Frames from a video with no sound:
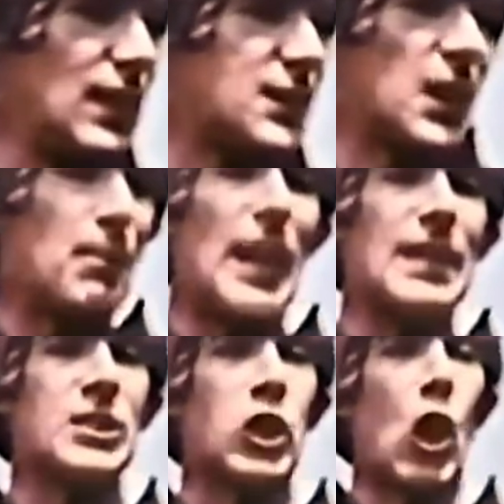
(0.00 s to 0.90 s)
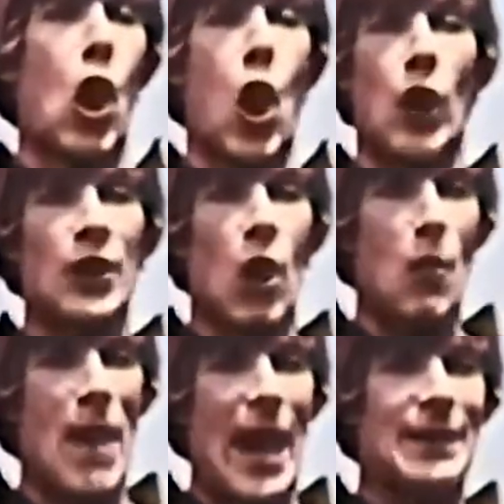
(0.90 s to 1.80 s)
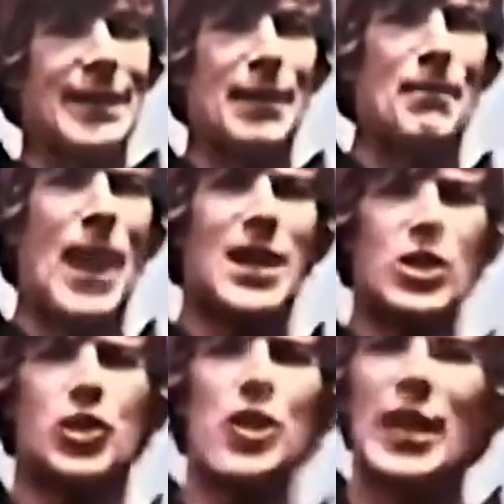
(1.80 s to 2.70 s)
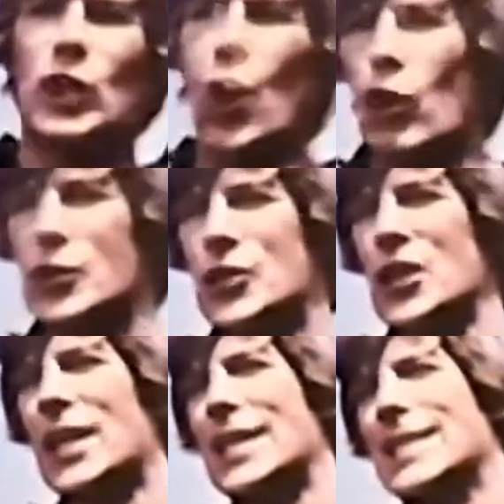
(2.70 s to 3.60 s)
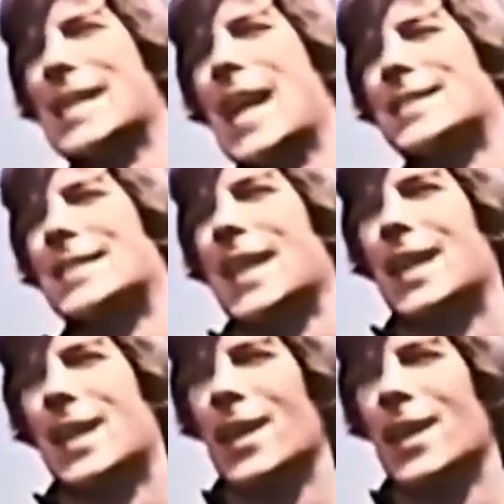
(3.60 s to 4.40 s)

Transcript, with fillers: Sir Penny's law no man can budge in courts ecclesiastic.